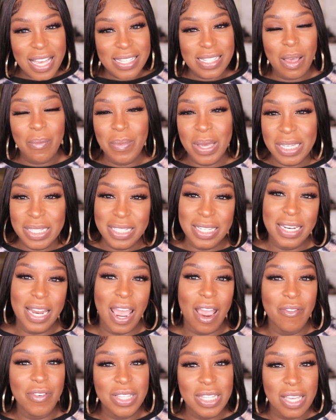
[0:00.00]
as I mentioned,
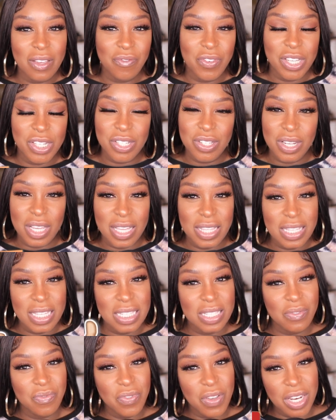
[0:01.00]
everything featured in
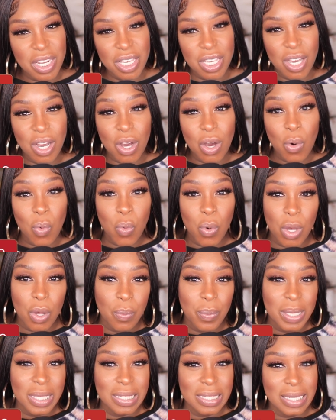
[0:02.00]
this video will
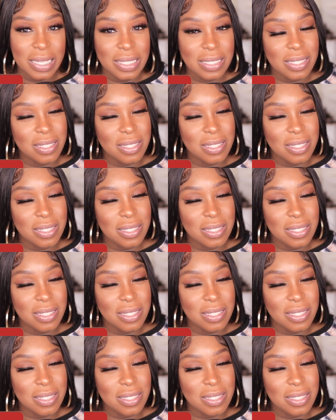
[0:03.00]
be linked